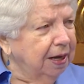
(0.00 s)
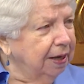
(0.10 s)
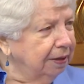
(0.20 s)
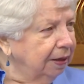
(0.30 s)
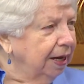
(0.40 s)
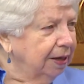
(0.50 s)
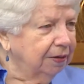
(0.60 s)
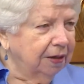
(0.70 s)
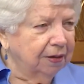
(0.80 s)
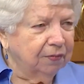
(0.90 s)
and
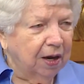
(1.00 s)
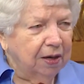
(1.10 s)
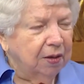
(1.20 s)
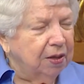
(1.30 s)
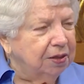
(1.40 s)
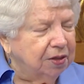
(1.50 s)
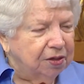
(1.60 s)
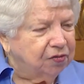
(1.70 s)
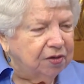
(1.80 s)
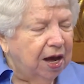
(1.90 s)
and it,
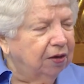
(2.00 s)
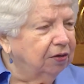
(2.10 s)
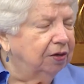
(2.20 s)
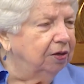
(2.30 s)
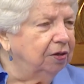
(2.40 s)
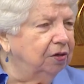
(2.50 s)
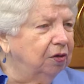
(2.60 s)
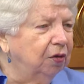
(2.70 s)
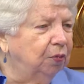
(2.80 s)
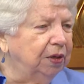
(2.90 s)
it's not
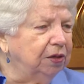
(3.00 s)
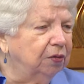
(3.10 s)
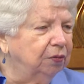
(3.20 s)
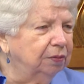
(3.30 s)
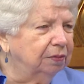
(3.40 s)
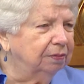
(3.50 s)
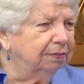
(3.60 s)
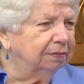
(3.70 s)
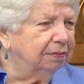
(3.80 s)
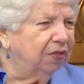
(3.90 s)
you know we don't
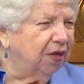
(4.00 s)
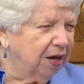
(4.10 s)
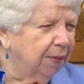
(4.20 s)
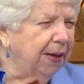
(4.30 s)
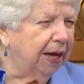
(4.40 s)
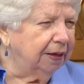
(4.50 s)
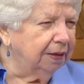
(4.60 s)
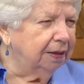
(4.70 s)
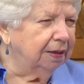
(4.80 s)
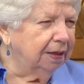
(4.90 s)
think about
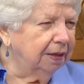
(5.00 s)
it.